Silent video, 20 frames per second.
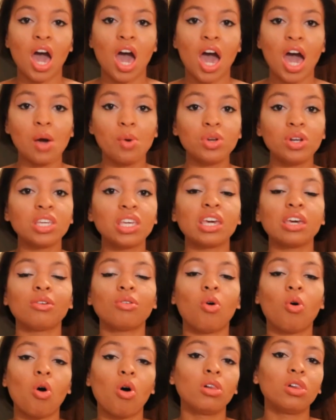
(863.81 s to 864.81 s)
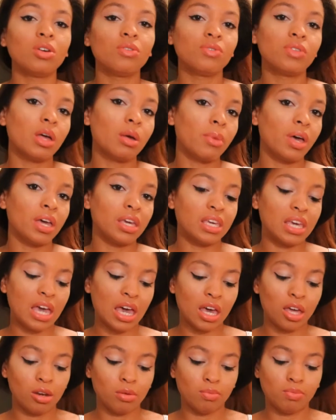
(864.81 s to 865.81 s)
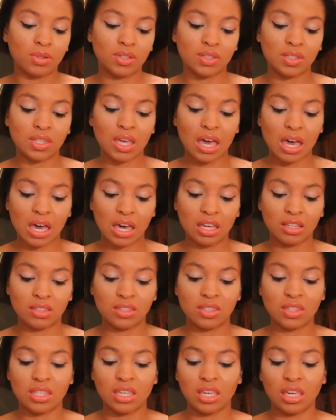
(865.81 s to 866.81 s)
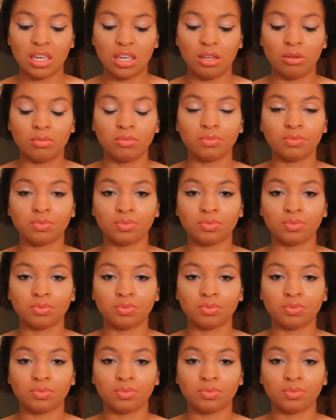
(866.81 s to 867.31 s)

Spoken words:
I would get all of them again besides the